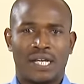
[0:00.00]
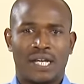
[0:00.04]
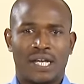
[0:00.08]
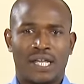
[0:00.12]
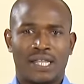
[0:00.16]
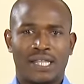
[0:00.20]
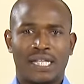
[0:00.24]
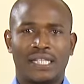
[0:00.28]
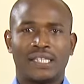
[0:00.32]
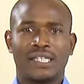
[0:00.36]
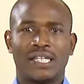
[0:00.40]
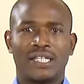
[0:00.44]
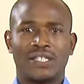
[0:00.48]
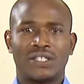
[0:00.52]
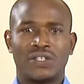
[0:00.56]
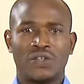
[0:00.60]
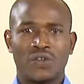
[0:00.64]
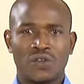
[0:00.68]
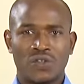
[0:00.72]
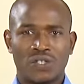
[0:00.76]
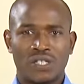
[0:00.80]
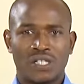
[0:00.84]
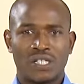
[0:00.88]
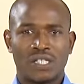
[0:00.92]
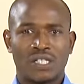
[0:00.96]
that is
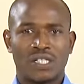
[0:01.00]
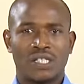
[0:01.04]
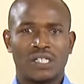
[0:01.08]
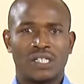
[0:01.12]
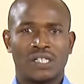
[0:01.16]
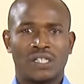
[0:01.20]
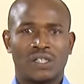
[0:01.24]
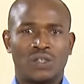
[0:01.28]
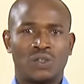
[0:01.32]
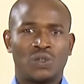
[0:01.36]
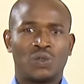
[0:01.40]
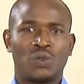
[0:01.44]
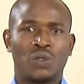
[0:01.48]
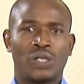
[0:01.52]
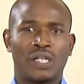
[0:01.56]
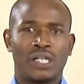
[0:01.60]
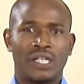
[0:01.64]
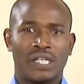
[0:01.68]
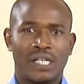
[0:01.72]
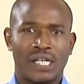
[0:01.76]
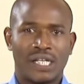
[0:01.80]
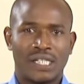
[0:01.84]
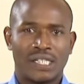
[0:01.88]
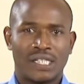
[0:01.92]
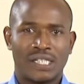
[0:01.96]
used to
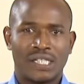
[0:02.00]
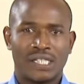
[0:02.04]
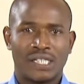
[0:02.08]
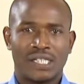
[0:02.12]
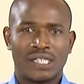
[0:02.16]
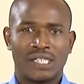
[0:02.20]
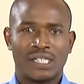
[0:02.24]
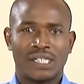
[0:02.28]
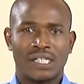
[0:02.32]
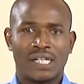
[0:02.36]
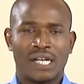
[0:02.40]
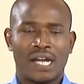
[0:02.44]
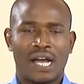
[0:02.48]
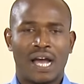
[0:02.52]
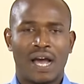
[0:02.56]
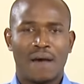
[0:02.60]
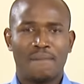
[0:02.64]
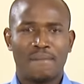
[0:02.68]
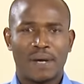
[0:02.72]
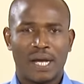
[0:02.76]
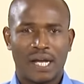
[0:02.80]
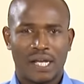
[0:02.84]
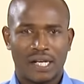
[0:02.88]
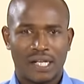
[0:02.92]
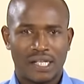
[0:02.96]
create a
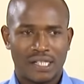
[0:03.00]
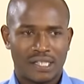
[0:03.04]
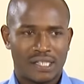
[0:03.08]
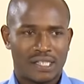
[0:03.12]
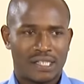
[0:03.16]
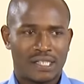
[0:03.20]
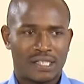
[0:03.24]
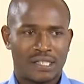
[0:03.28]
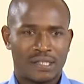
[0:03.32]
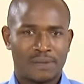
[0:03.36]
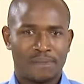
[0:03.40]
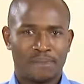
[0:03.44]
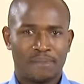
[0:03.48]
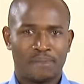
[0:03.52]
magnet.